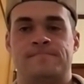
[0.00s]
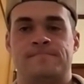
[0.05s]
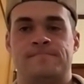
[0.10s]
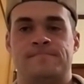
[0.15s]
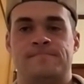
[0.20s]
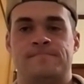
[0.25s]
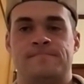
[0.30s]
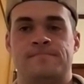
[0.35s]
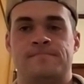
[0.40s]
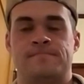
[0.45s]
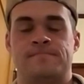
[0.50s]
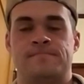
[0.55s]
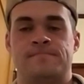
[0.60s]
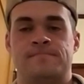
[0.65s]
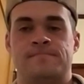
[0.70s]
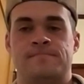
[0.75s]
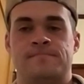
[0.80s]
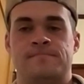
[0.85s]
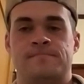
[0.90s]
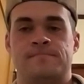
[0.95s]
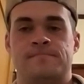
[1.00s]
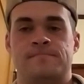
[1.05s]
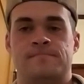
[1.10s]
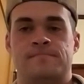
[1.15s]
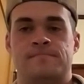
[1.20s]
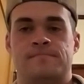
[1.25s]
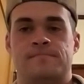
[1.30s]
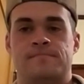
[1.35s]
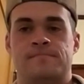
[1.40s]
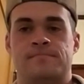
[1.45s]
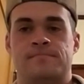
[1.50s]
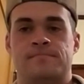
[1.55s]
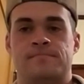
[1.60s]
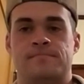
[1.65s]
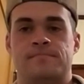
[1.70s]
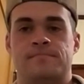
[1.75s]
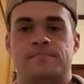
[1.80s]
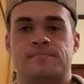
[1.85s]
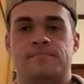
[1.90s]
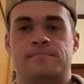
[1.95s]

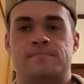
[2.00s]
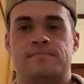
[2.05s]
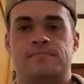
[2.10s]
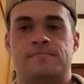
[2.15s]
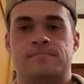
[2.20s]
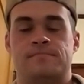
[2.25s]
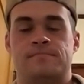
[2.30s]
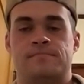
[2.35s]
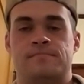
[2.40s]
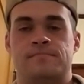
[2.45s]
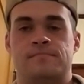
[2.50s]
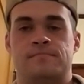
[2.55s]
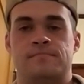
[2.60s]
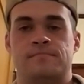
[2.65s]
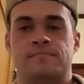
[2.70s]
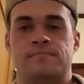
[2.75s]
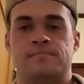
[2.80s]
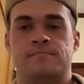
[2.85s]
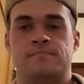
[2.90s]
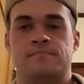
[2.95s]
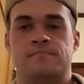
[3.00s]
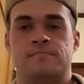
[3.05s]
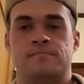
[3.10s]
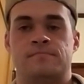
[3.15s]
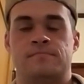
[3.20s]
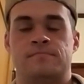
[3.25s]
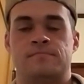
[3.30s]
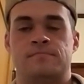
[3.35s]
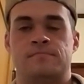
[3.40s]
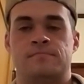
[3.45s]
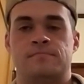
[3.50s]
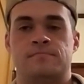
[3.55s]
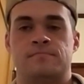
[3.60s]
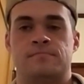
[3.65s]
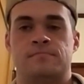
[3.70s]
[no speech]